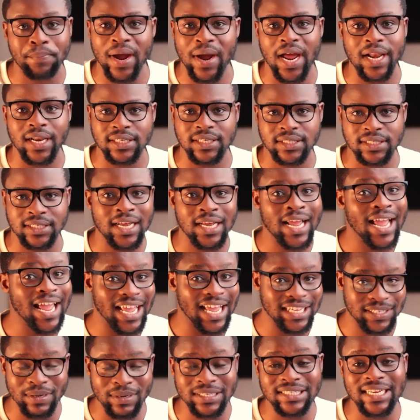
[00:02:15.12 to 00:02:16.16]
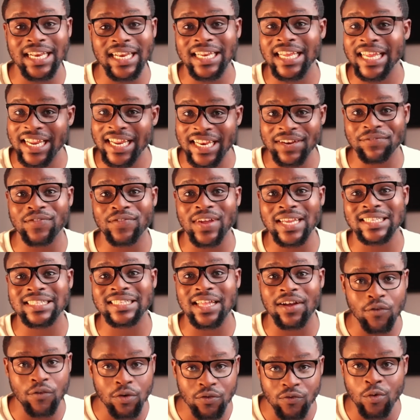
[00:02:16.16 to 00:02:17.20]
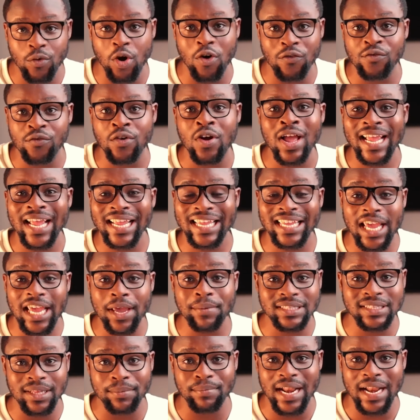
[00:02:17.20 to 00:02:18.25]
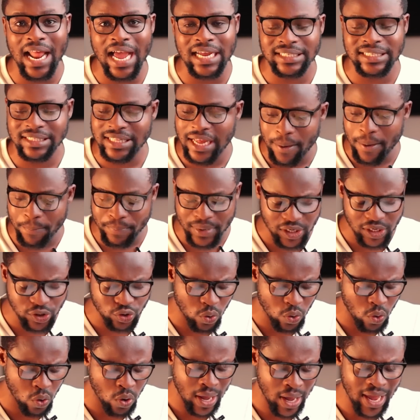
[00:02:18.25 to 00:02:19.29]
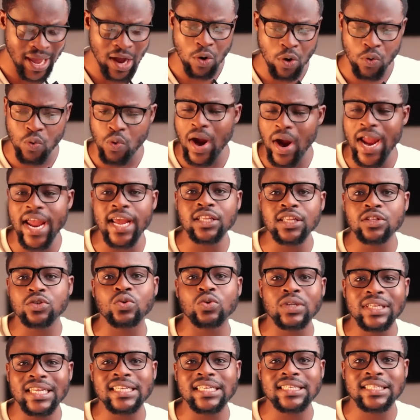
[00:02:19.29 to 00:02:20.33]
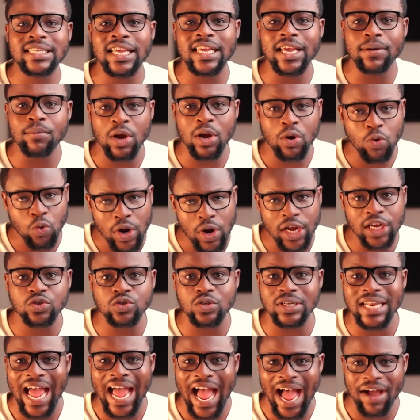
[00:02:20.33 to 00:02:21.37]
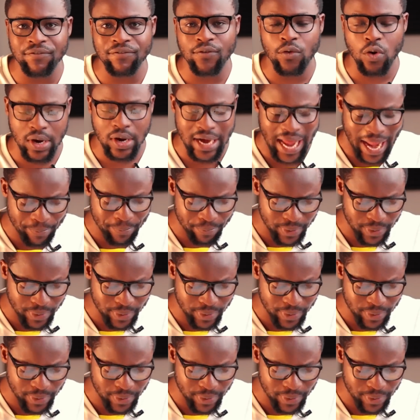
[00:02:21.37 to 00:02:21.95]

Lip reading: punished, especially in first half of games the Black Star play. So going into this game and going into the Afcon, I